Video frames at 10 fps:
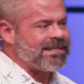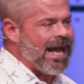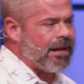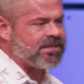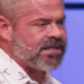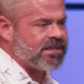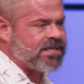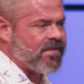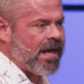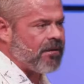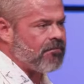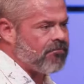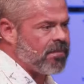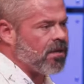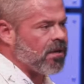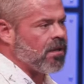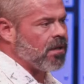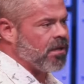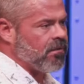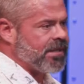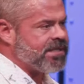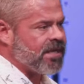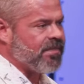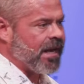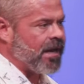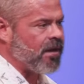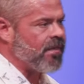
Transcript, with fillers: really tapped into that miracle anointing